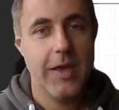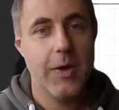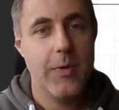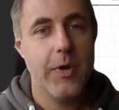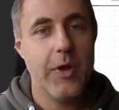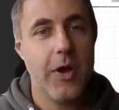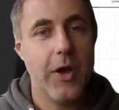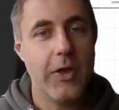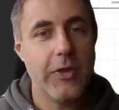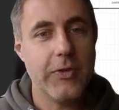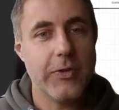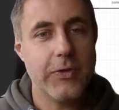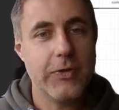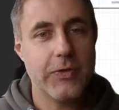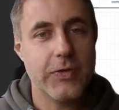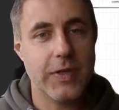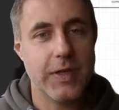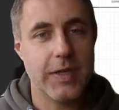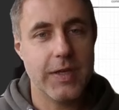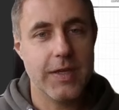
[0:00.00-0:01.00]
We also
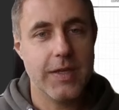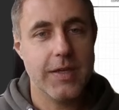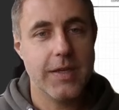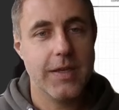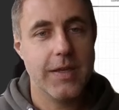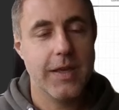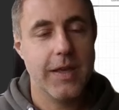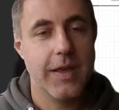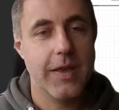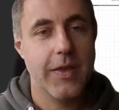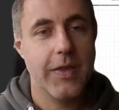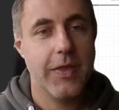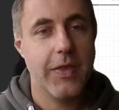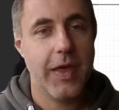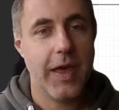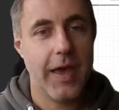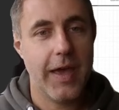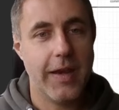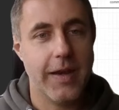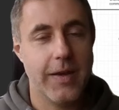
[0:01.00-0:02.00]
see
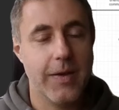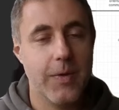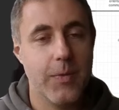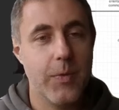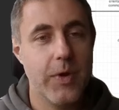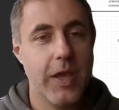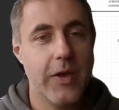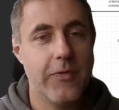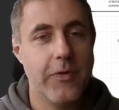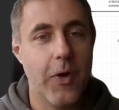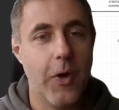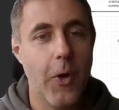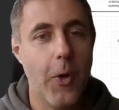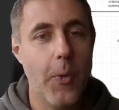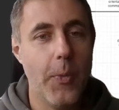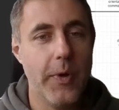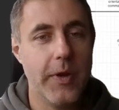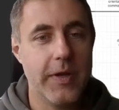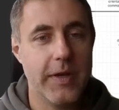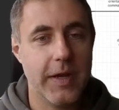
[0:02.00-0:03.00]
that we have
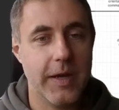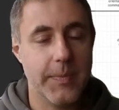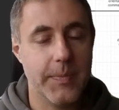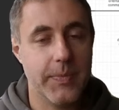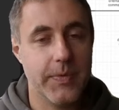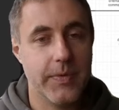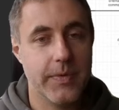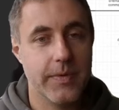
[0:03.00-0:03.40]
opened up